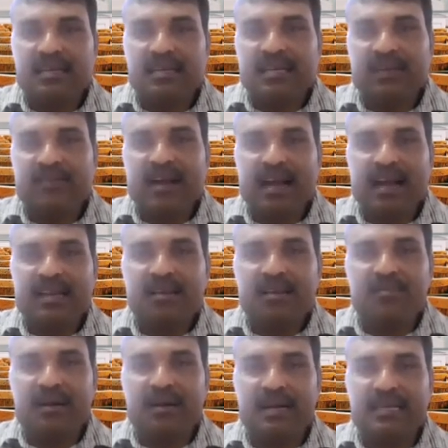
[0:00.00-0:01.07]

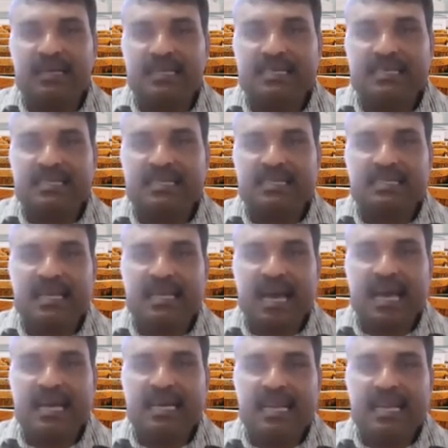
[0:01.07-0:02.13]
divided by
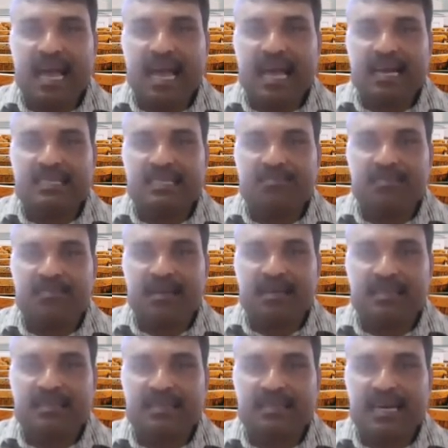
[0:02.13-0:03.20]
sine x
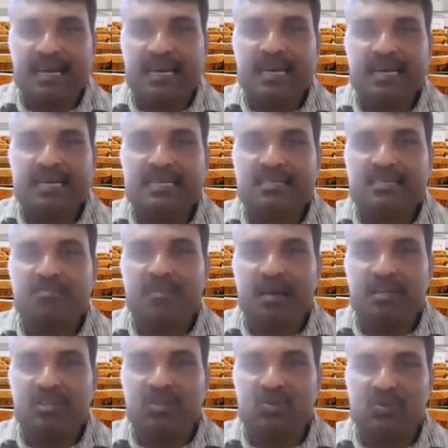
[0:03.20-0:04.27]
plus x by
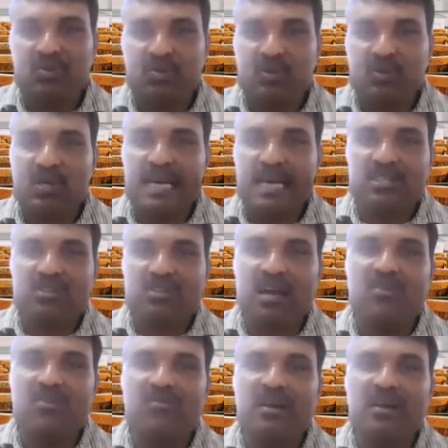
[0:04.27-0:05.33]
2. So as to
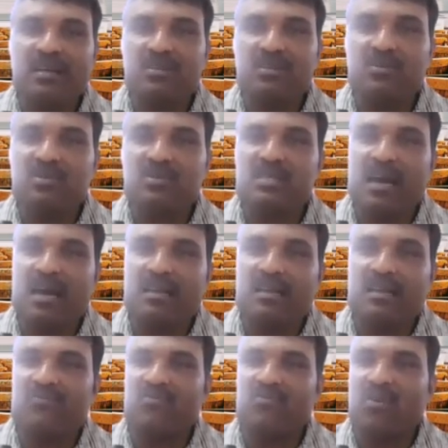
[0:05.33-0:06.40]
convert into
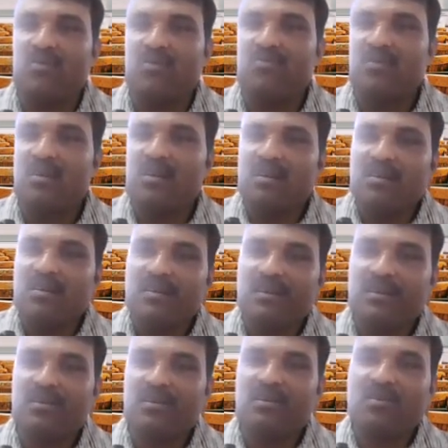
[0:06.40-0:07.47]
standard form, we
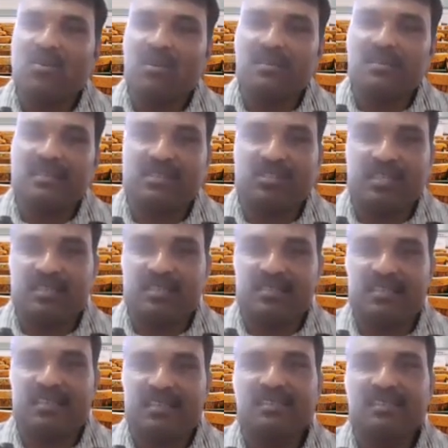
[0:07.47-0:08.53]
wrote all these things,
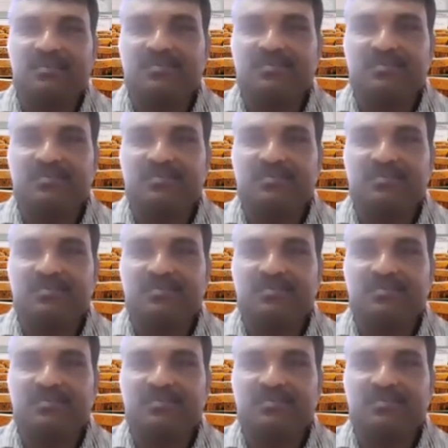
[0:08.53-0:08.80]
right?